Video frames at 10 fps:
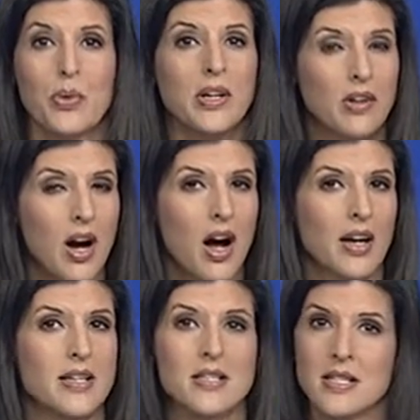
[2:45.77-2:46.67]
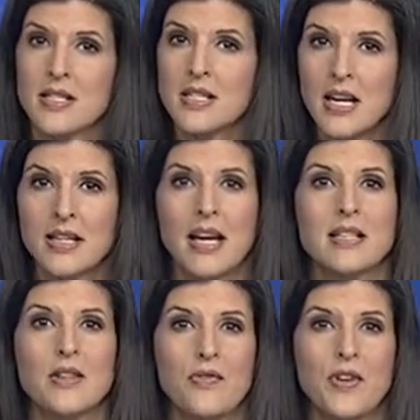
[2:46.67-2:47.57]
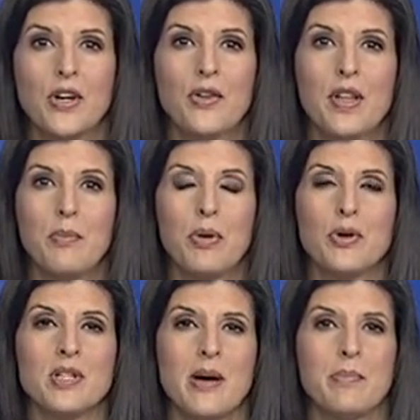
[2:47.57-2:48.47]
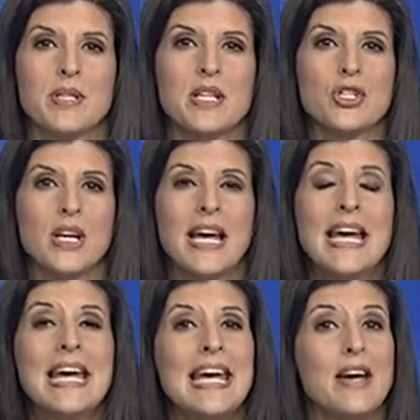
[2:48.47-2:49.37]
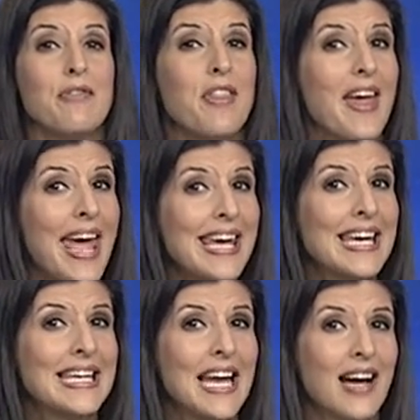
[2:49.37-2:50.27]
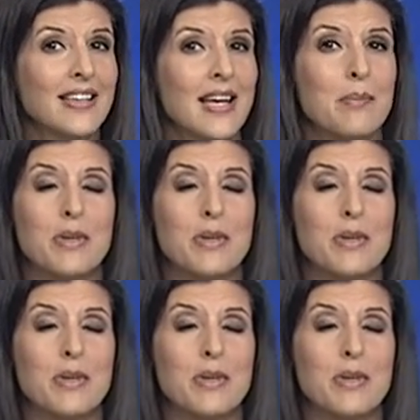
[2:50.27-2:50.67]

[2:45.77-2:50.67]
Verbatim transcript: will caucus this Sunday to fill the pro tem position. If they cannot get a